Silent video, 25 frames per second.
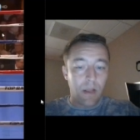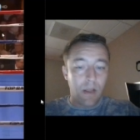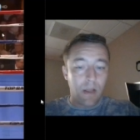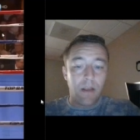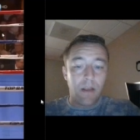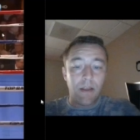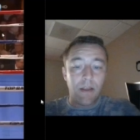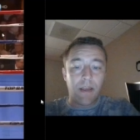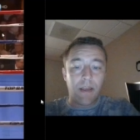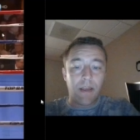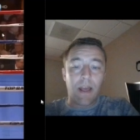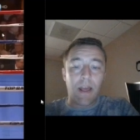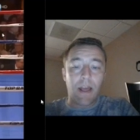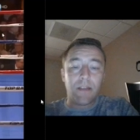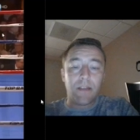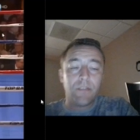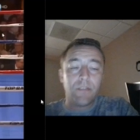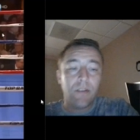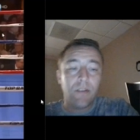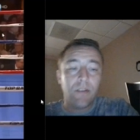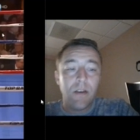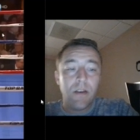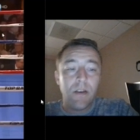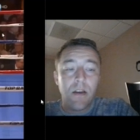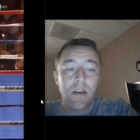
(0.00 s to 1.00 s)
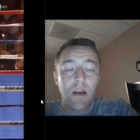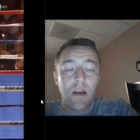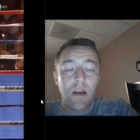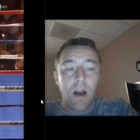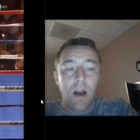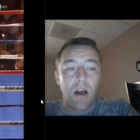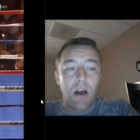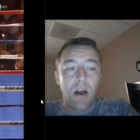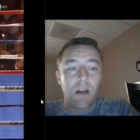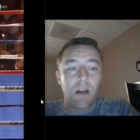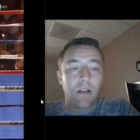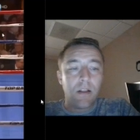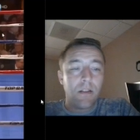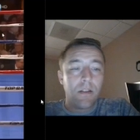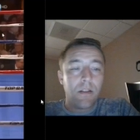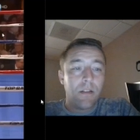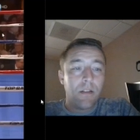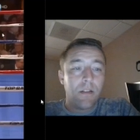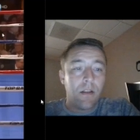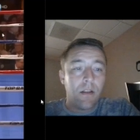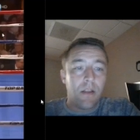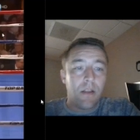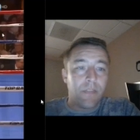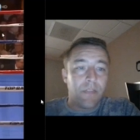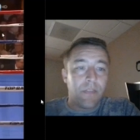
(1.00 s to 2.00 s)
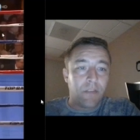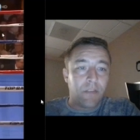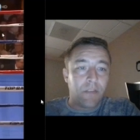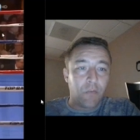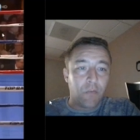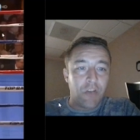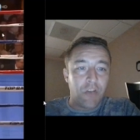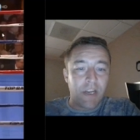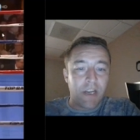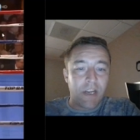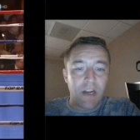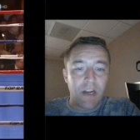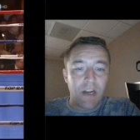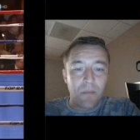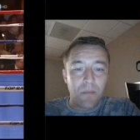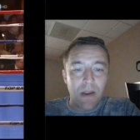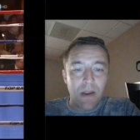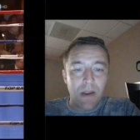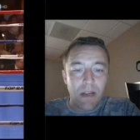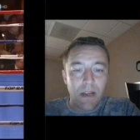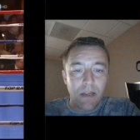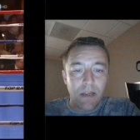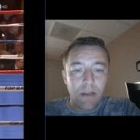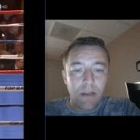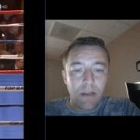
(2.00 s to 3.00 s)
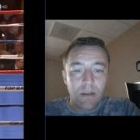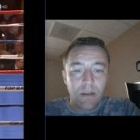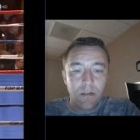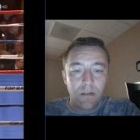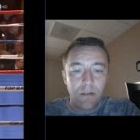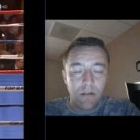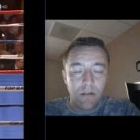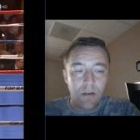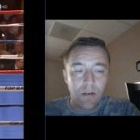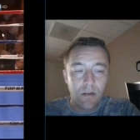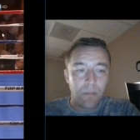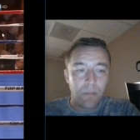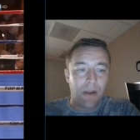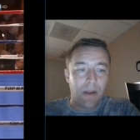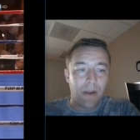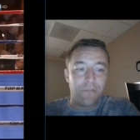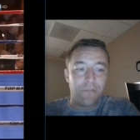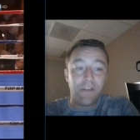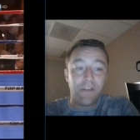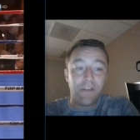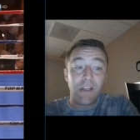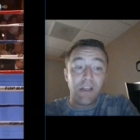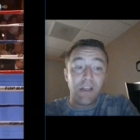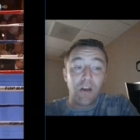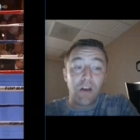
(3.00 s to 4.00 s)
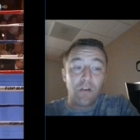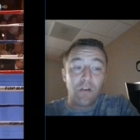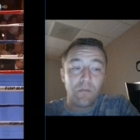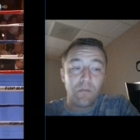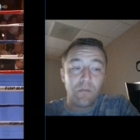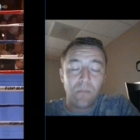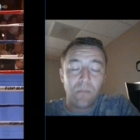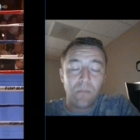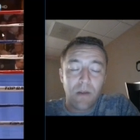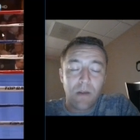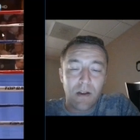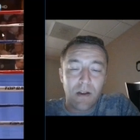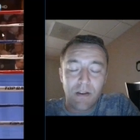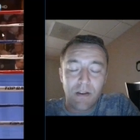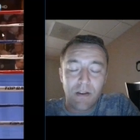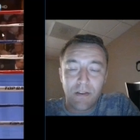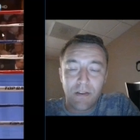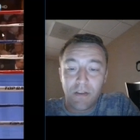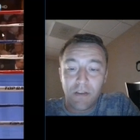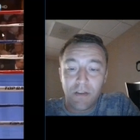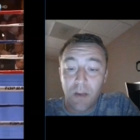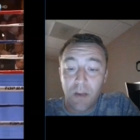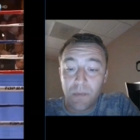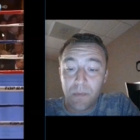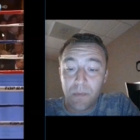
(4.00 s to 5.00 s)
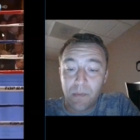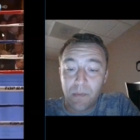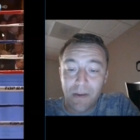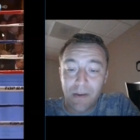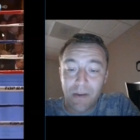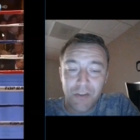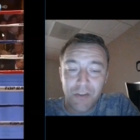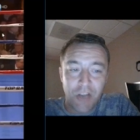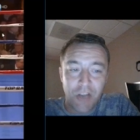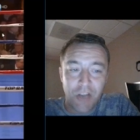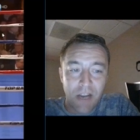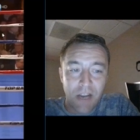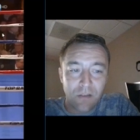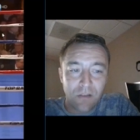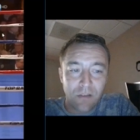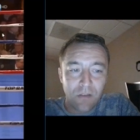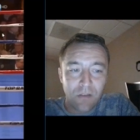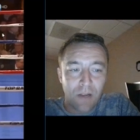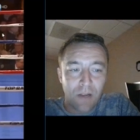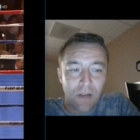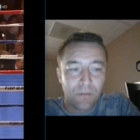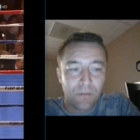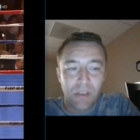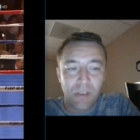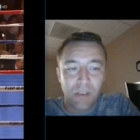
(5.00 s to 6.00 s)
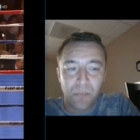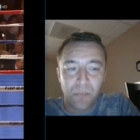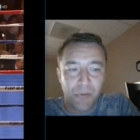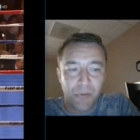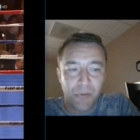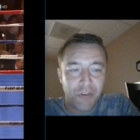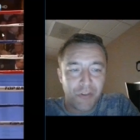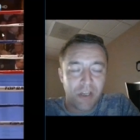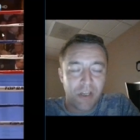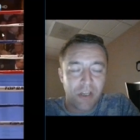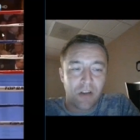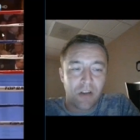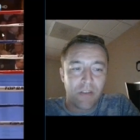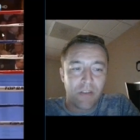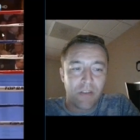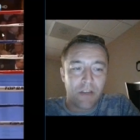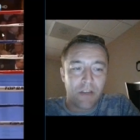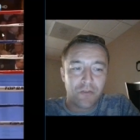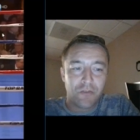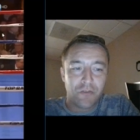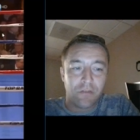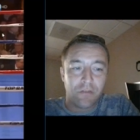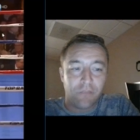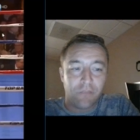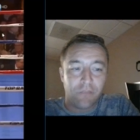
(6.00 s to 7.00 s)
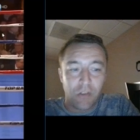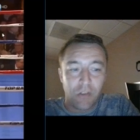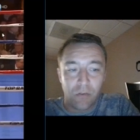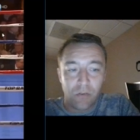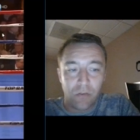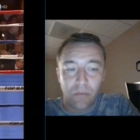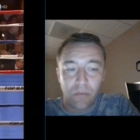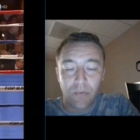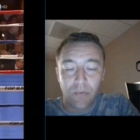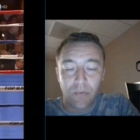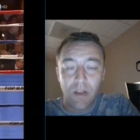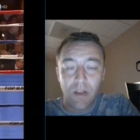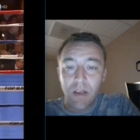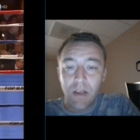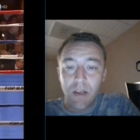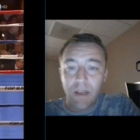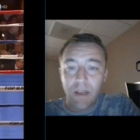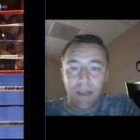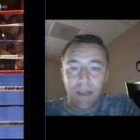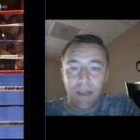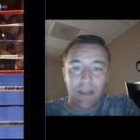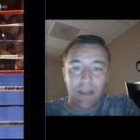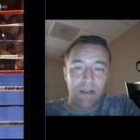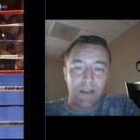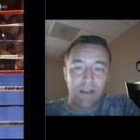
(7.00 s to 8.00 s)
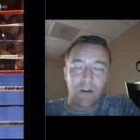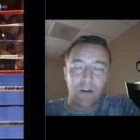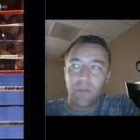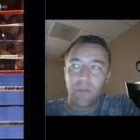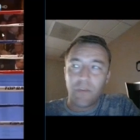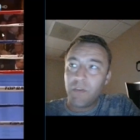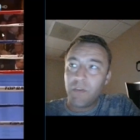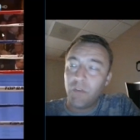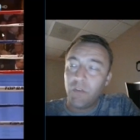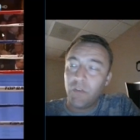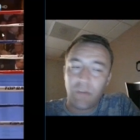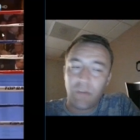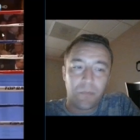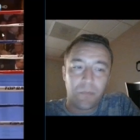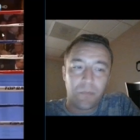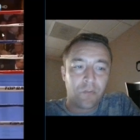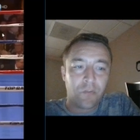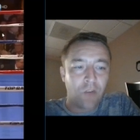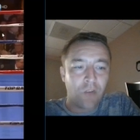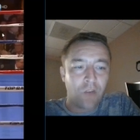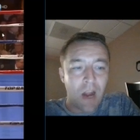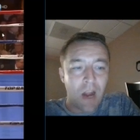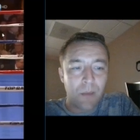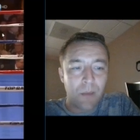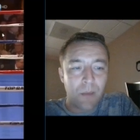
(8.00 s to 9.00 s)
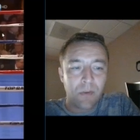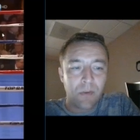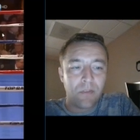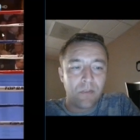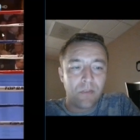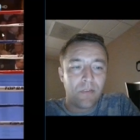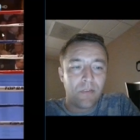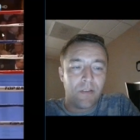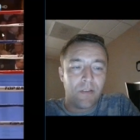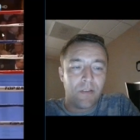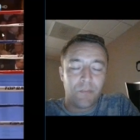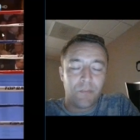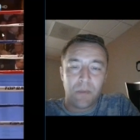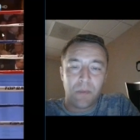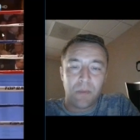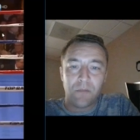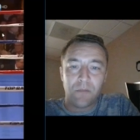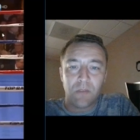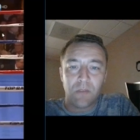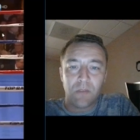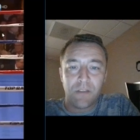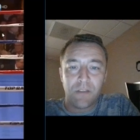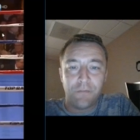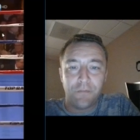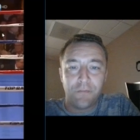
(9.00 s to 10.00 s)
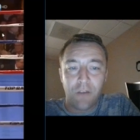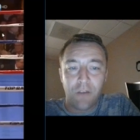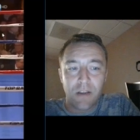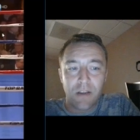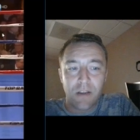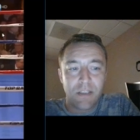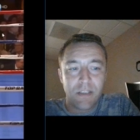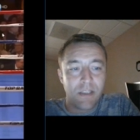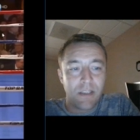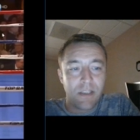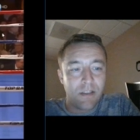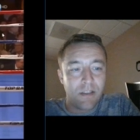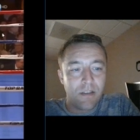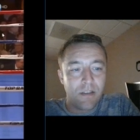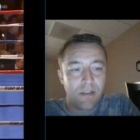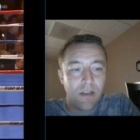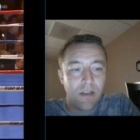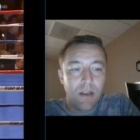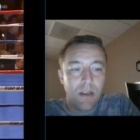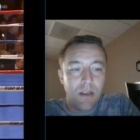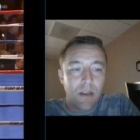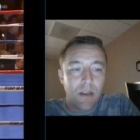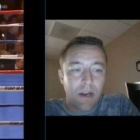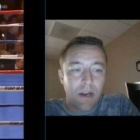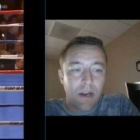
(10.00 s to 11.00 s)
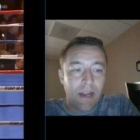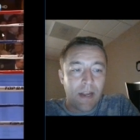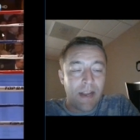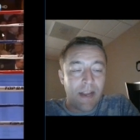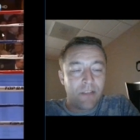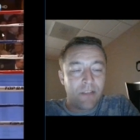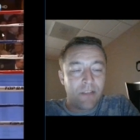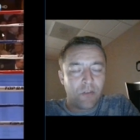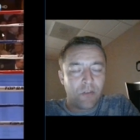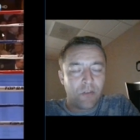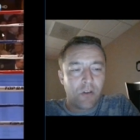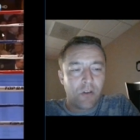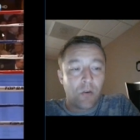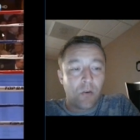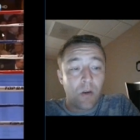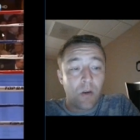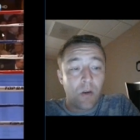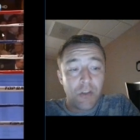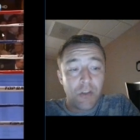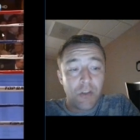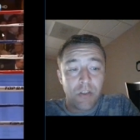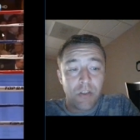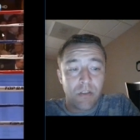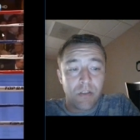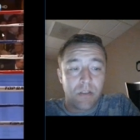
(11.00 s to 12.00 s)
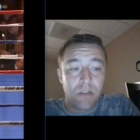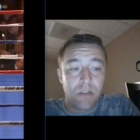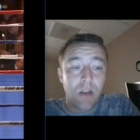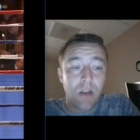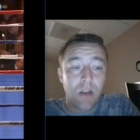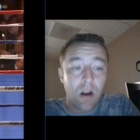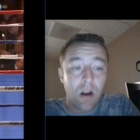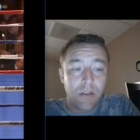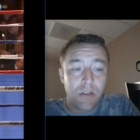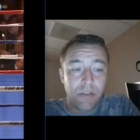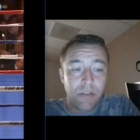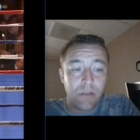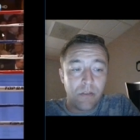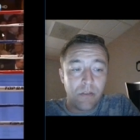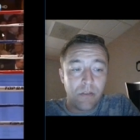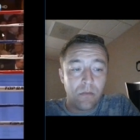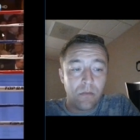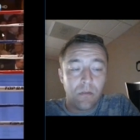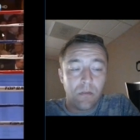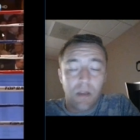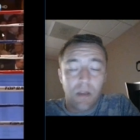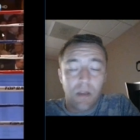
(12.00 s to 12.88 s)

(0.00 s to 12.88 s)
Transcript: Hey guys, uh, thanks for checking out my my video uh, and coming to my channel. I really appreciate all the extra views and all the new subscribers. It's been really fun to kind of answer your questions and talk to you